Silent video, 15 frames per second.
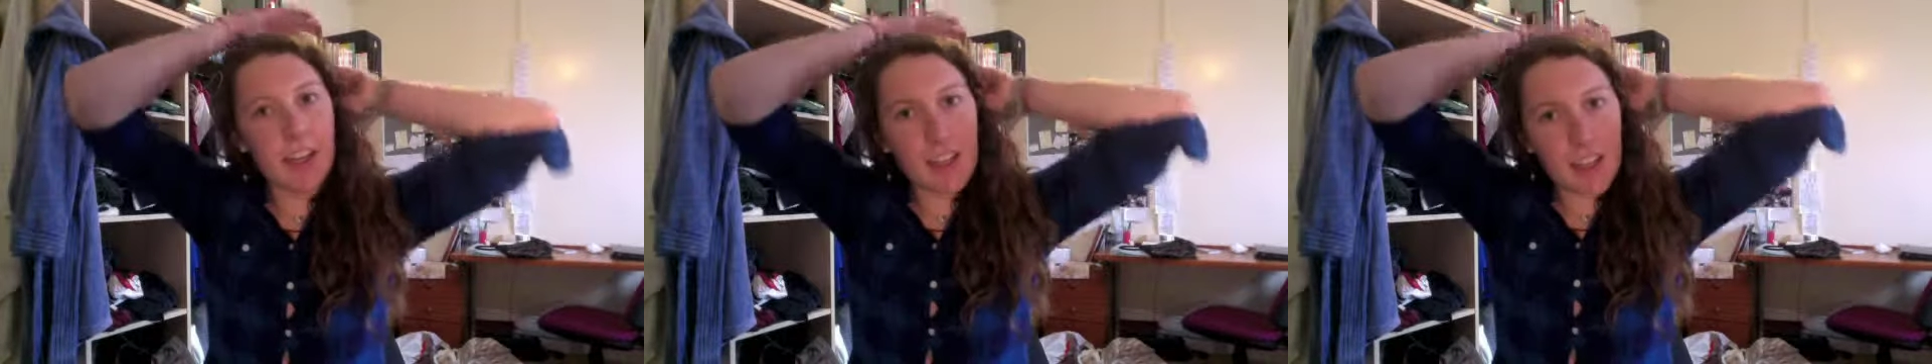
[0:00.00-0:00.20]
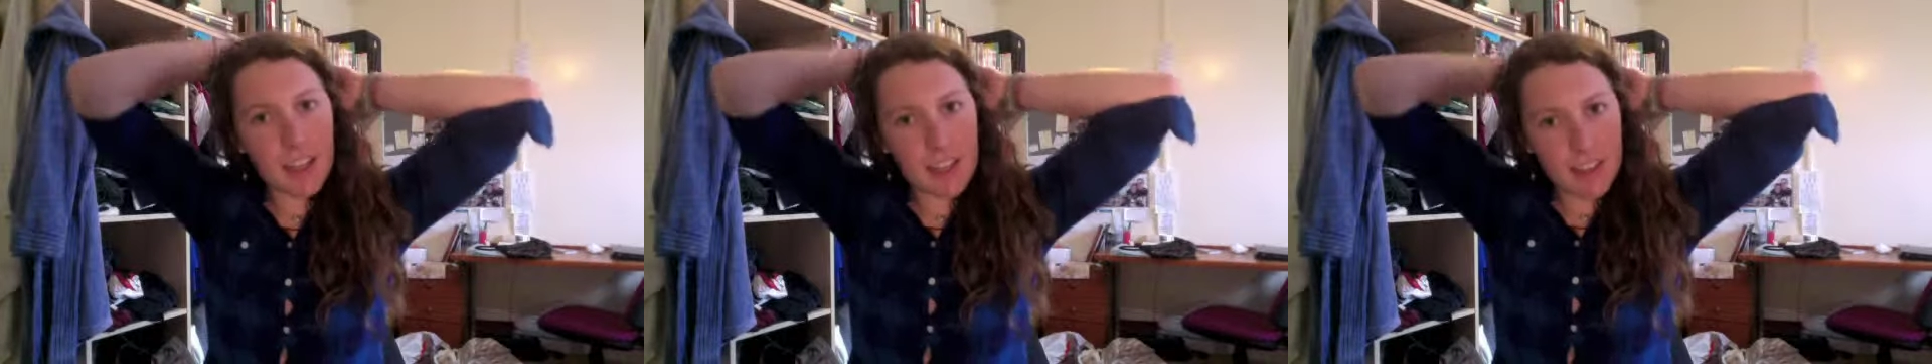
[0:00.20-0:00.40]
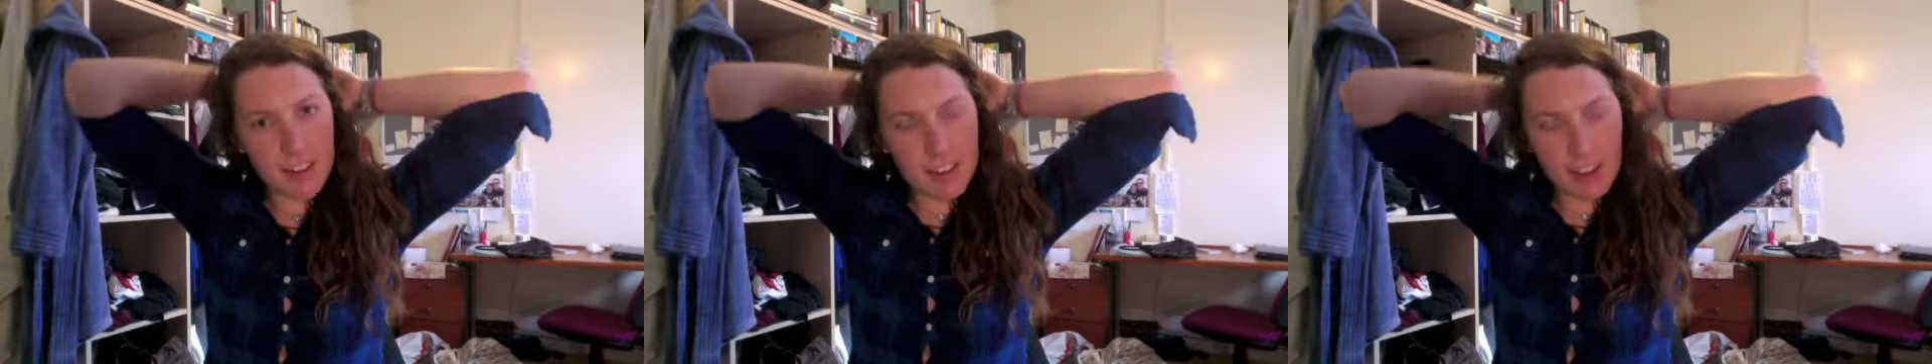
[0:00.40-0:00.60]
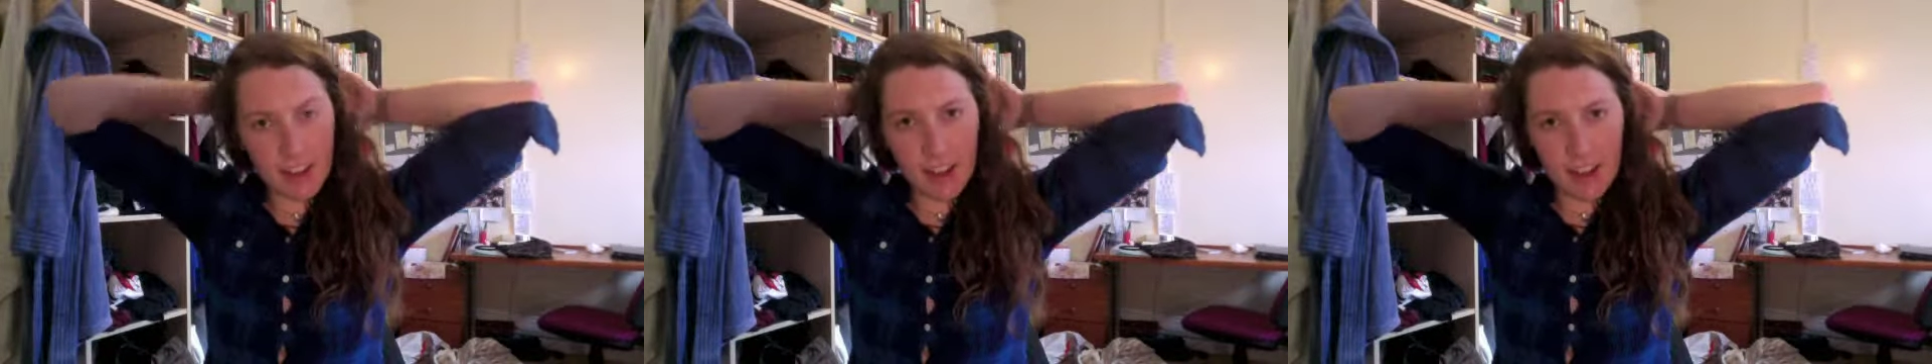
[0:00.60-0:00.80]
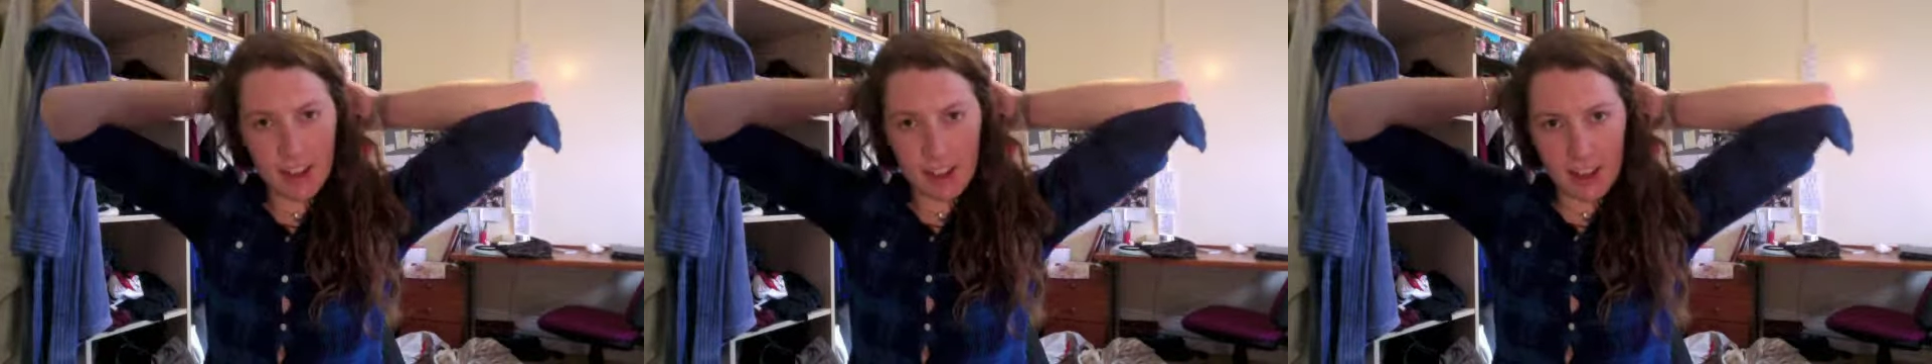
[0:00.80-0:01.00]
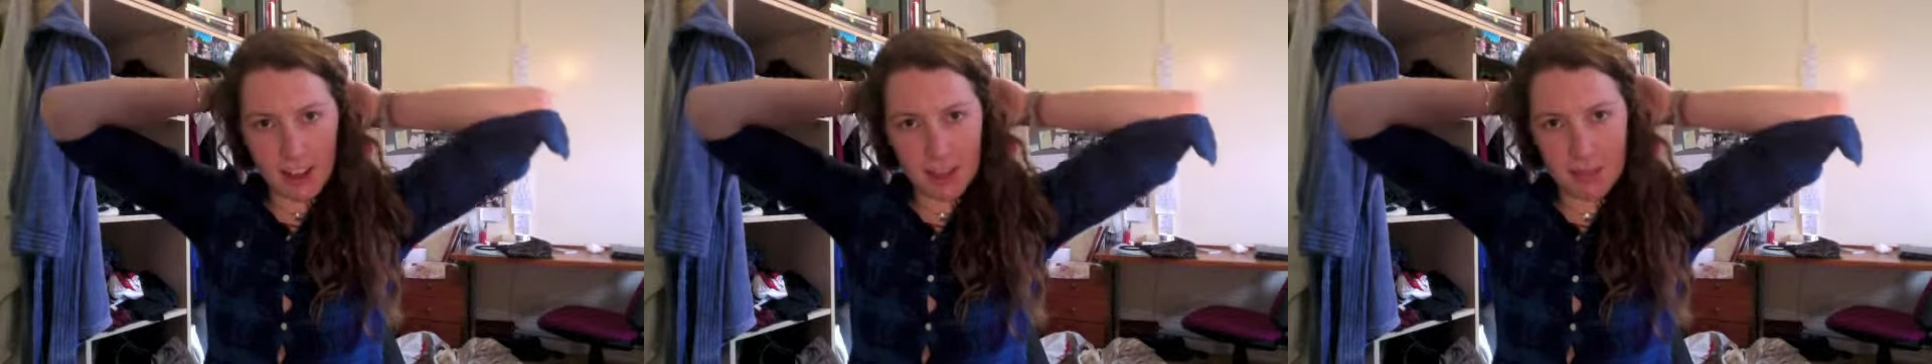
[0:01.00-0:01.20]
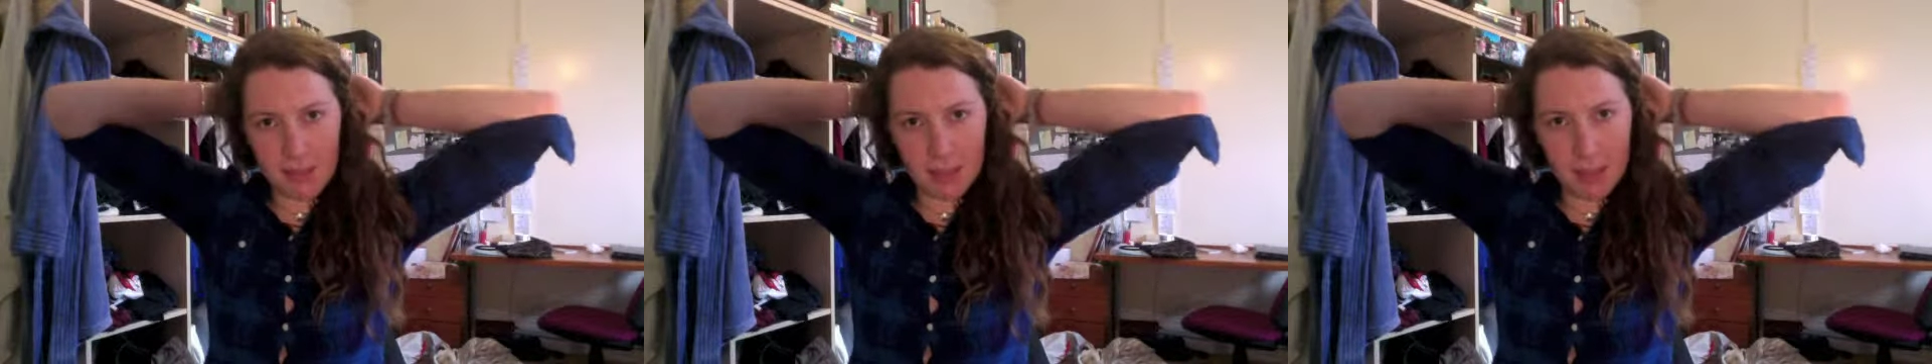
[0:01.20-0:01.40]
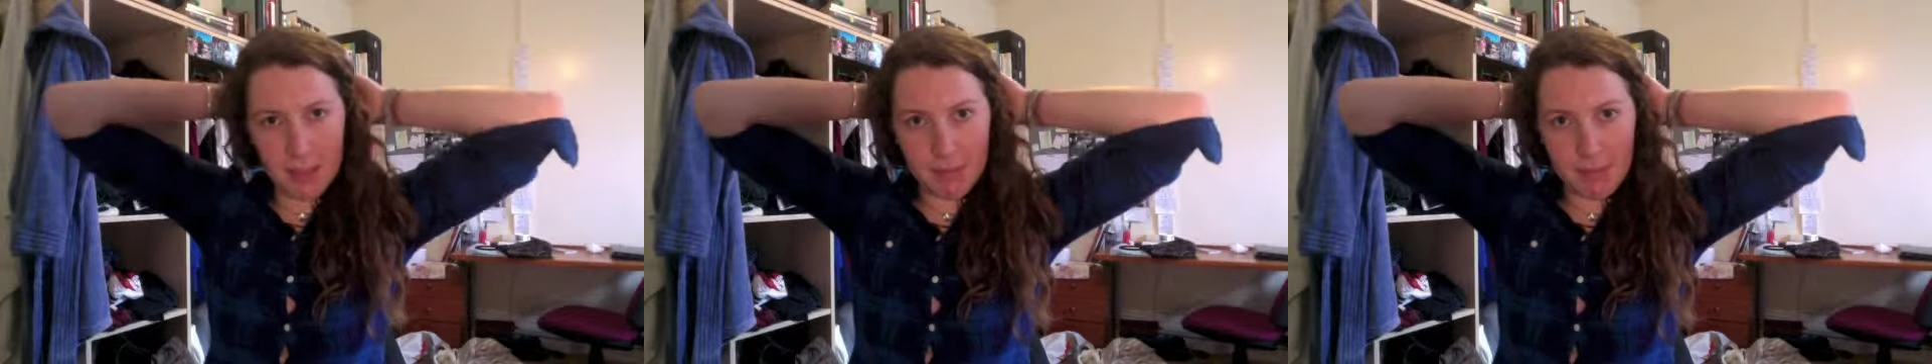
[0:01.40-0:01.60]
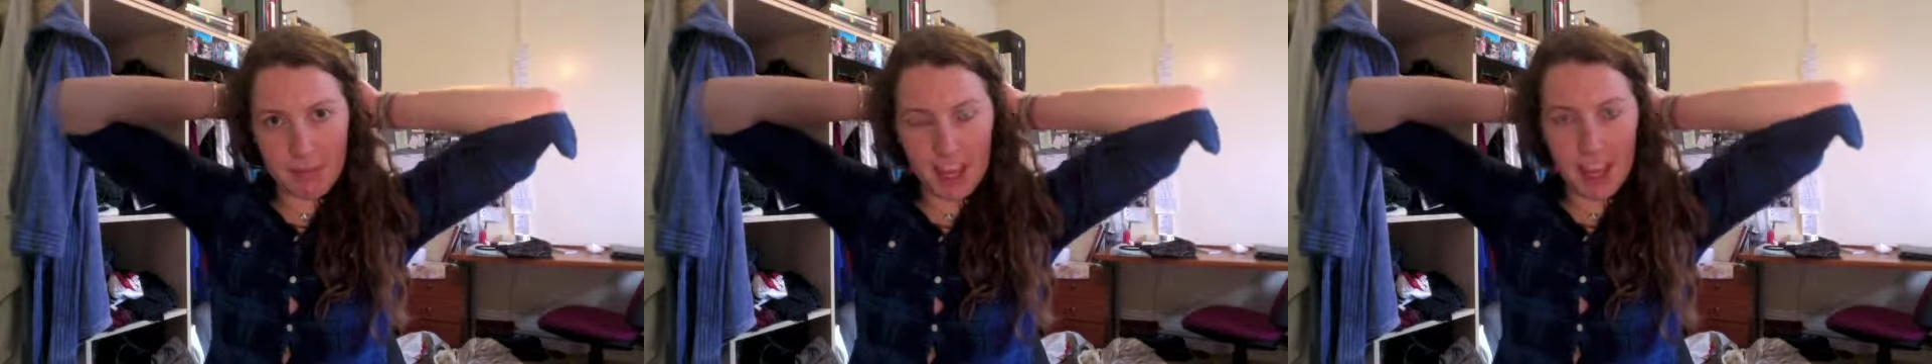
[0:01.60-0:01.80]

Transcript: It's a meme